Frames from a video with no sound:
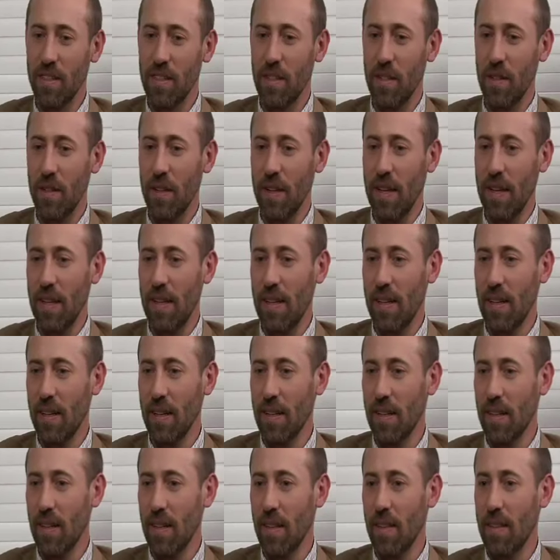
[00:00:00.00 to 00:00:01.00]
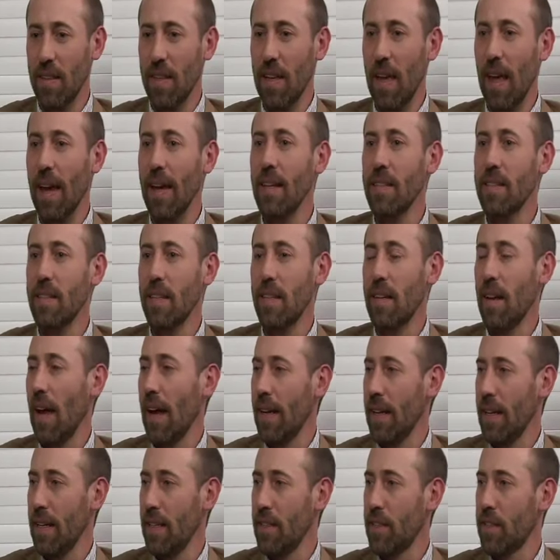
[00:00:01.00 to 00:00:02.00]
during the 80s and
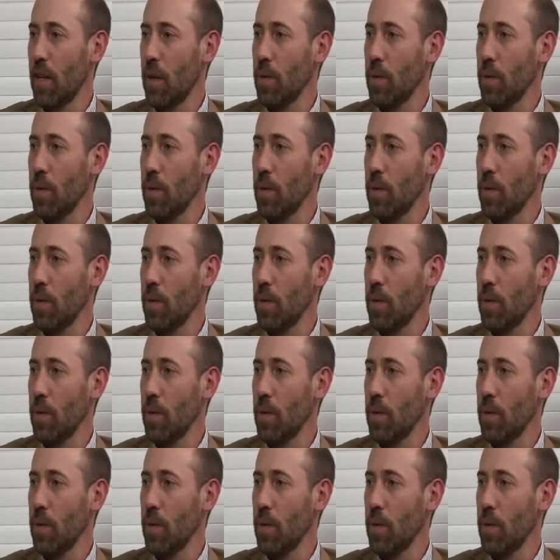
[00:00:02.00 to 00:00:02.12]
90s,